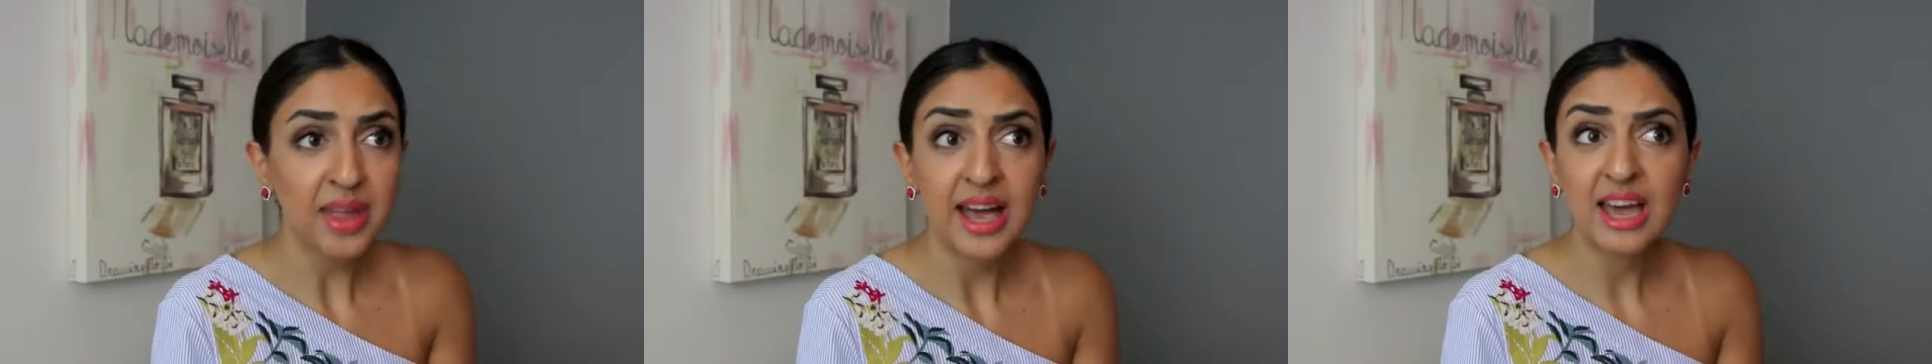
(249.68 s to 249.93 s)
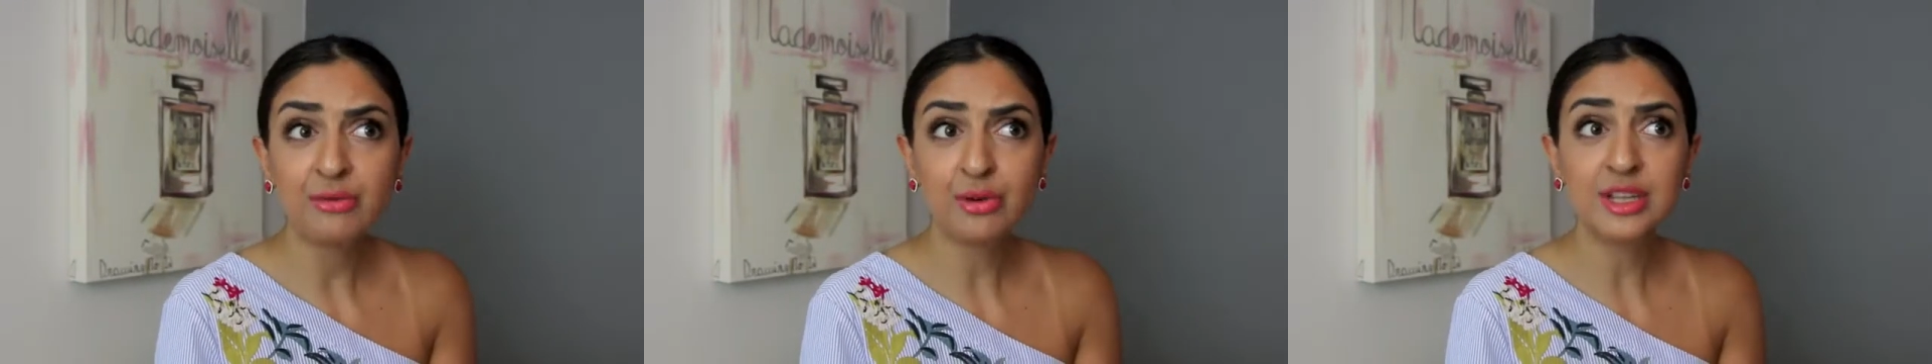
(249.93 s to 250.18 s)

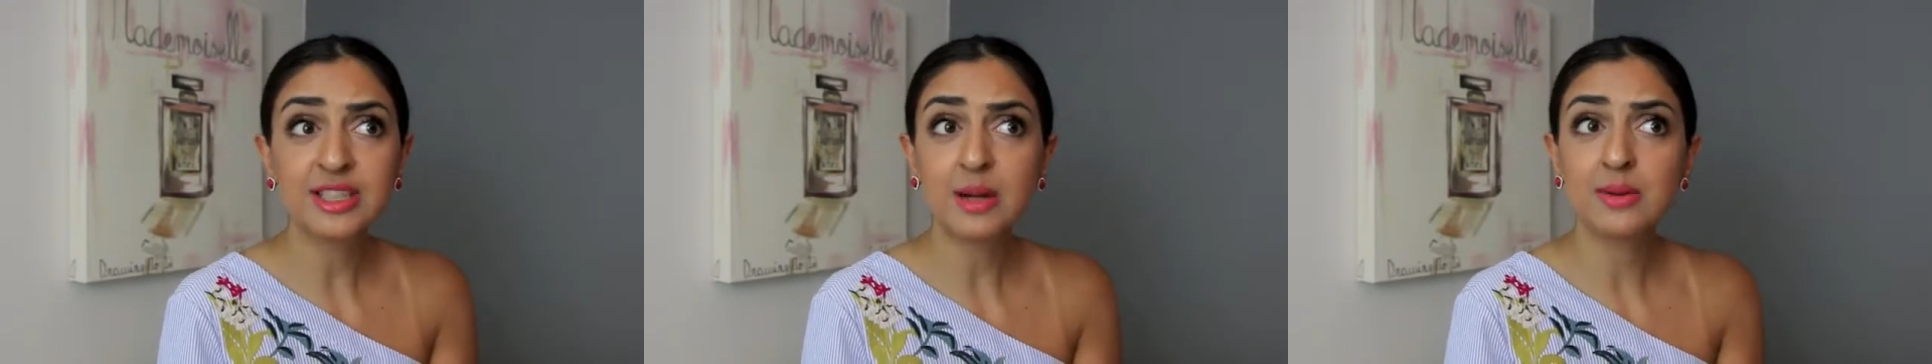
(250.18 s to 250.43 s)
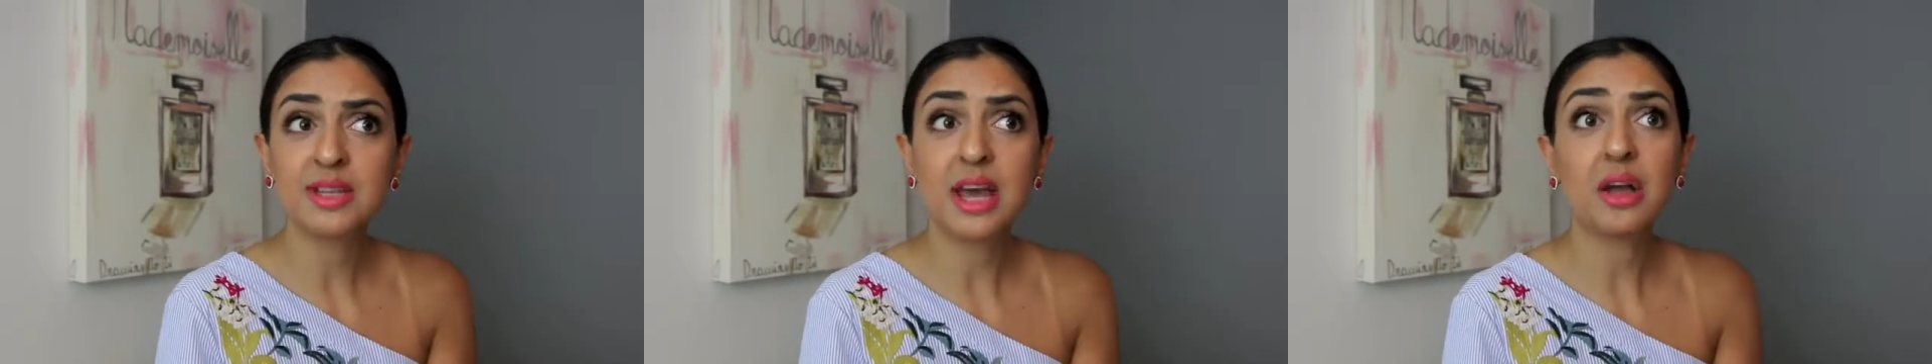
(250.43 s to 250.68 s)
At first I
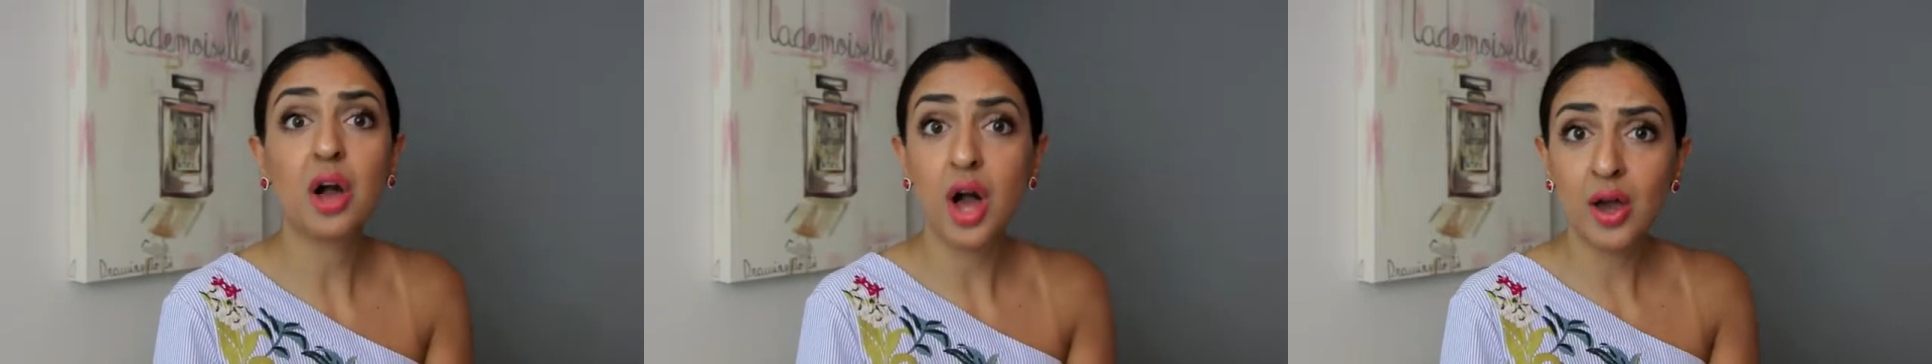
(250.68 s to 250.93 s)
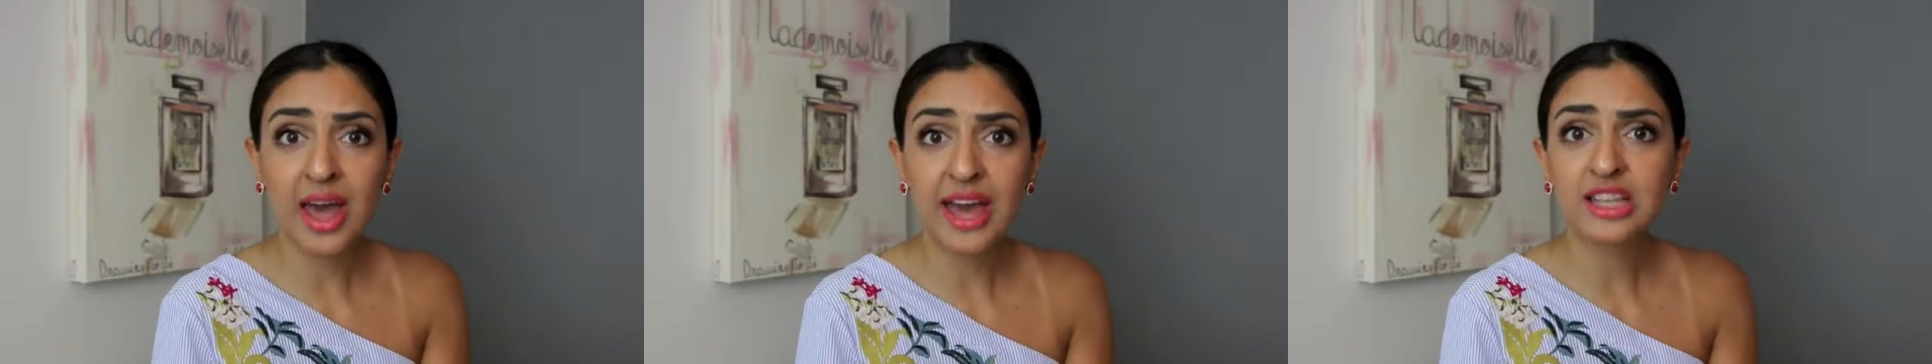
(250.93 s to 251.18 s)
was like,
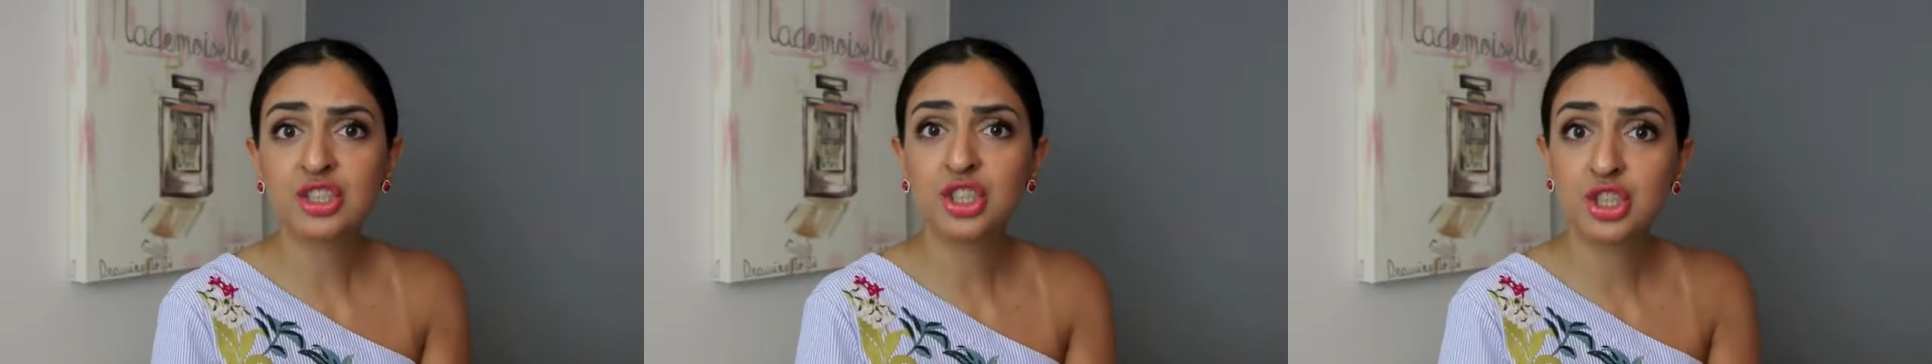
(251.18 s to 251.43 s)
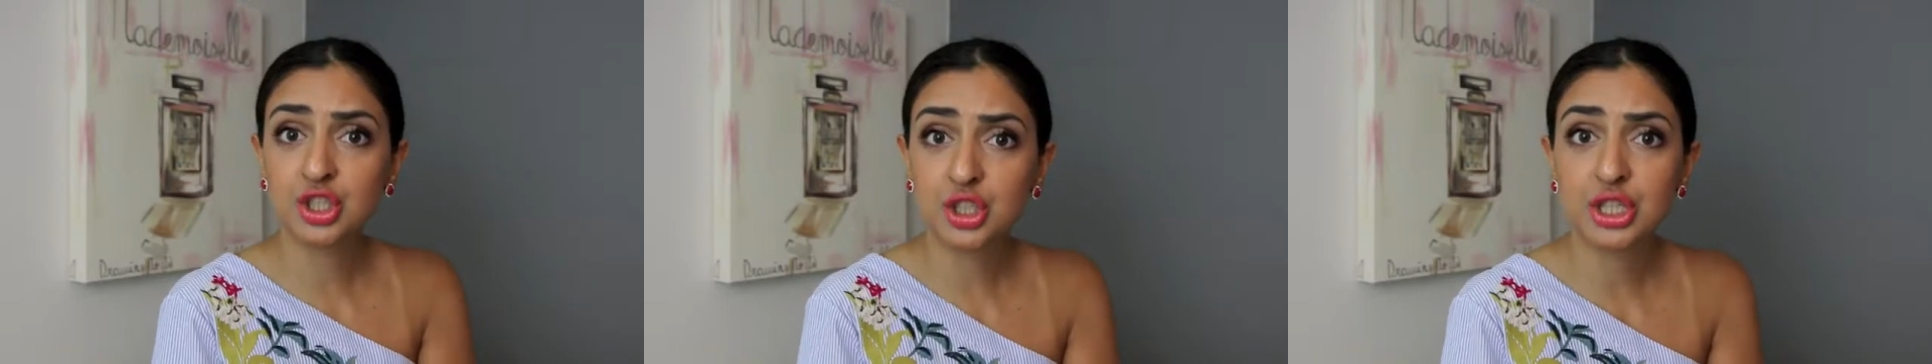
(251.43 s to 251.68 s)
okay,
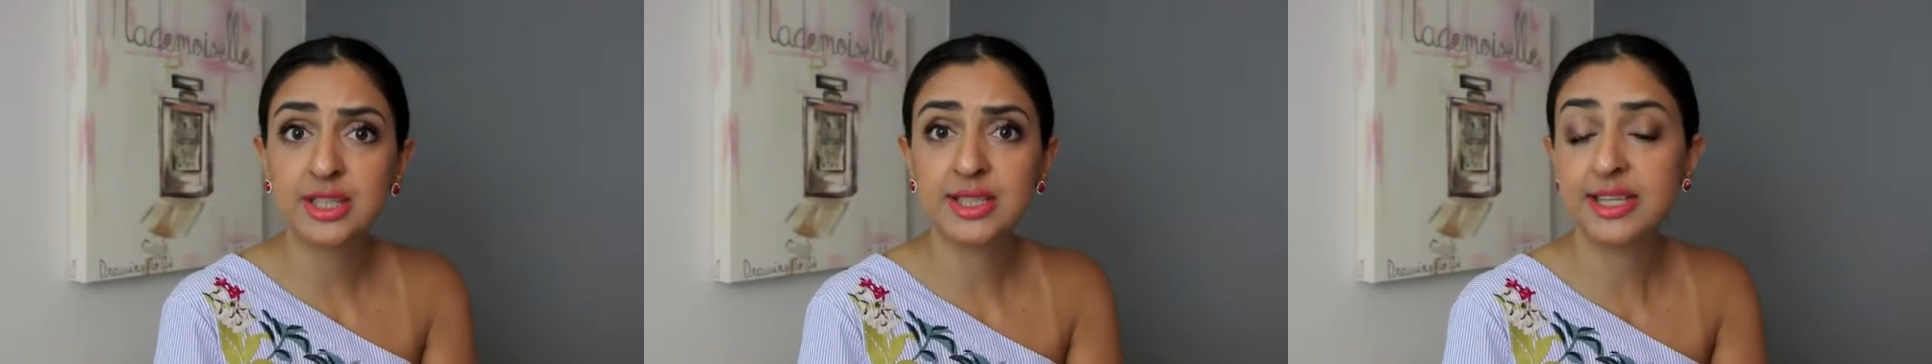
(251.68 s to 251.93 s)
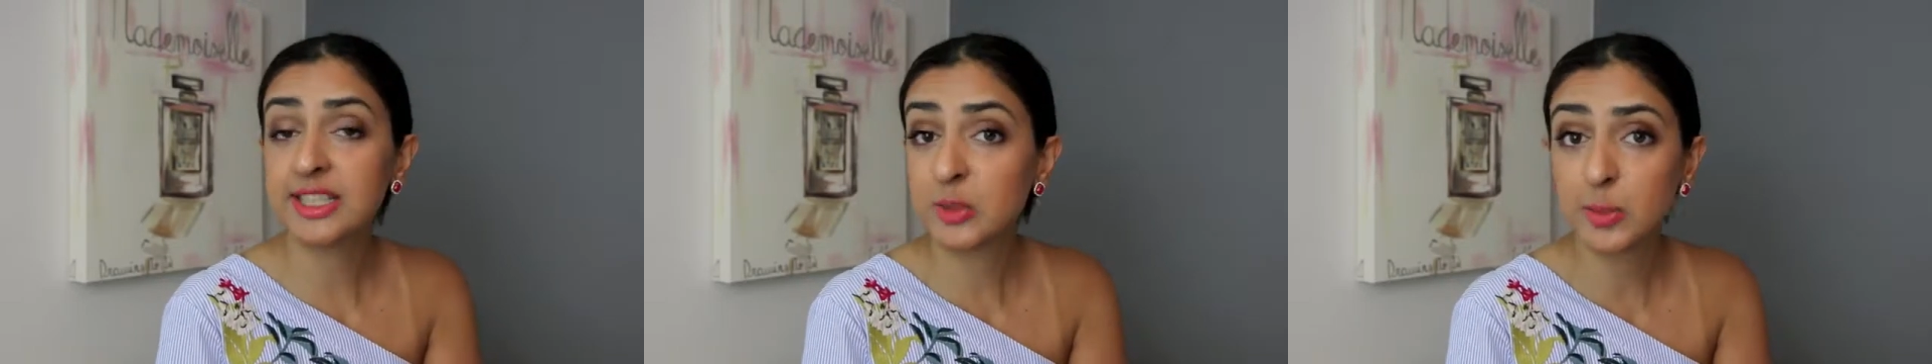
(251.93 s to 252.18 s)
she's
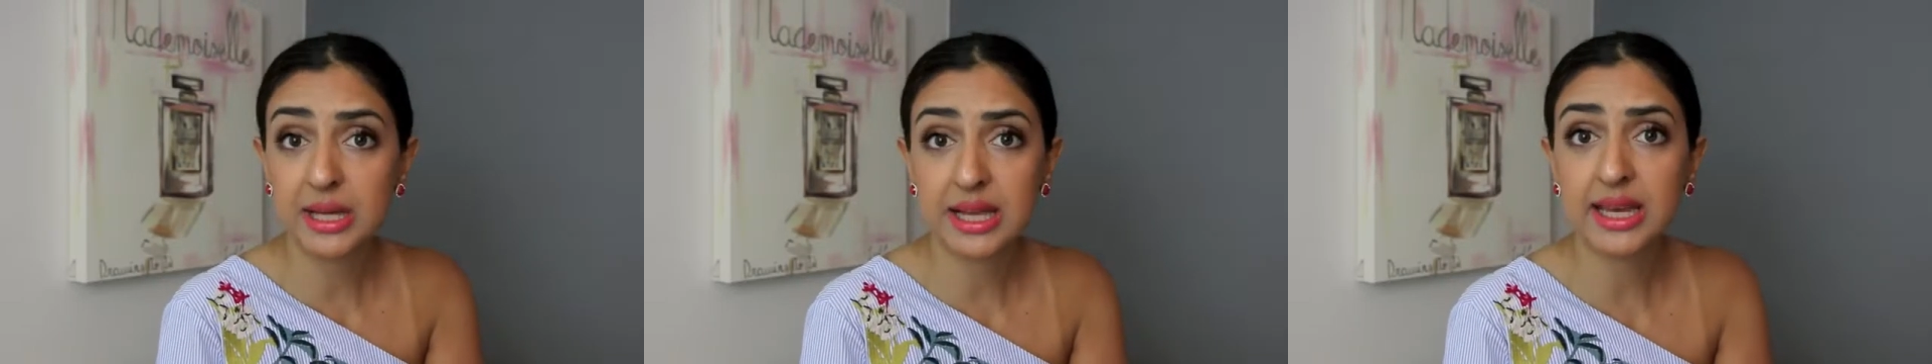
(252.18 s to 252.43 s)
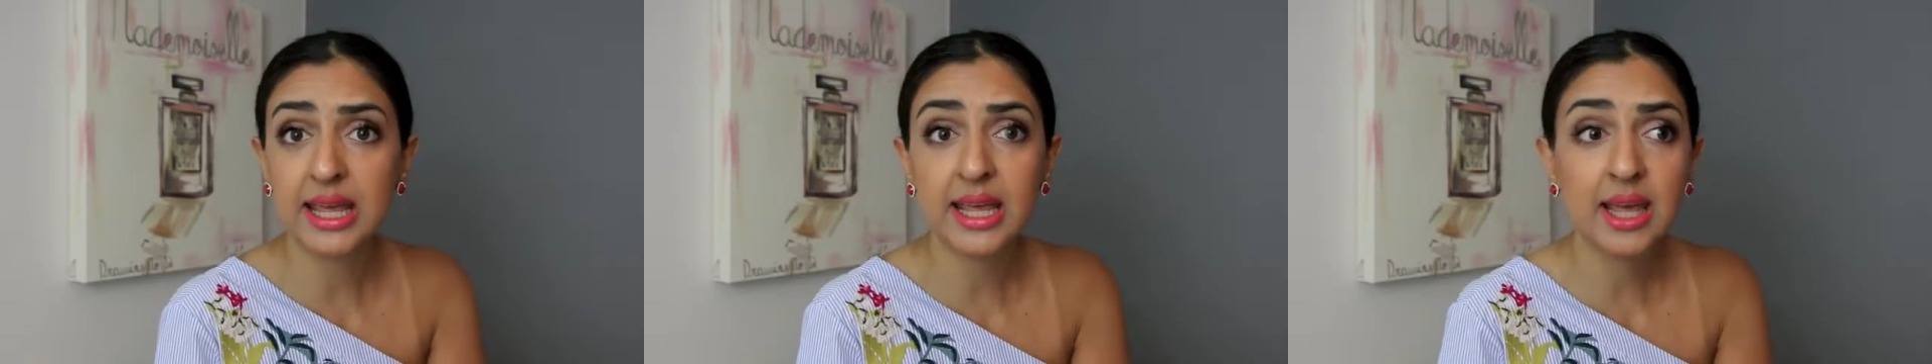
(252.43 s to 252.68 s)
just
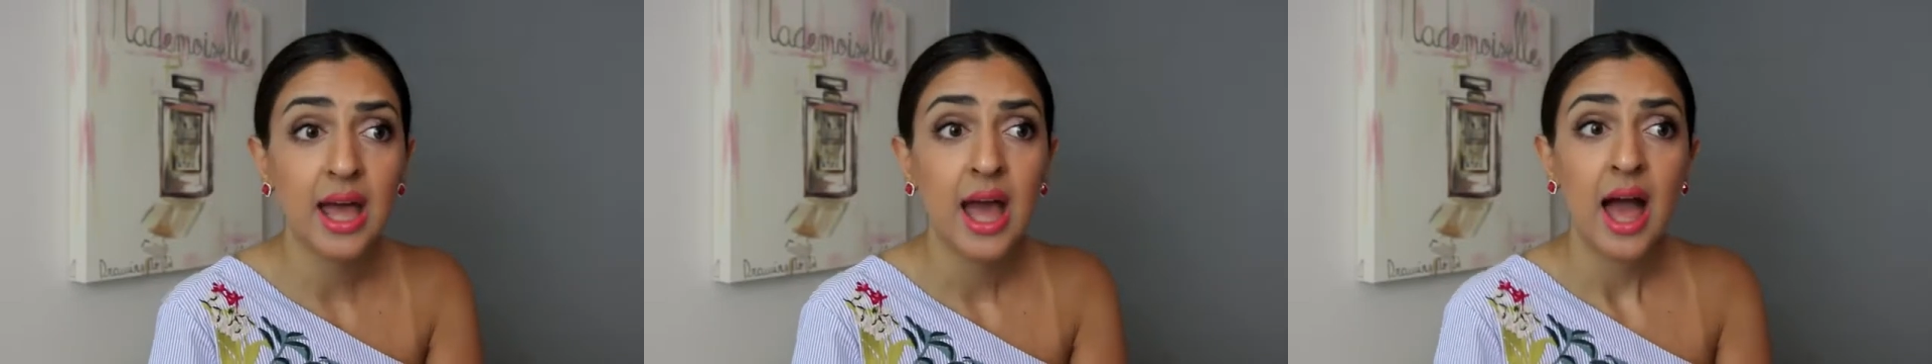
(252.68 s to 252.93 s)
explaining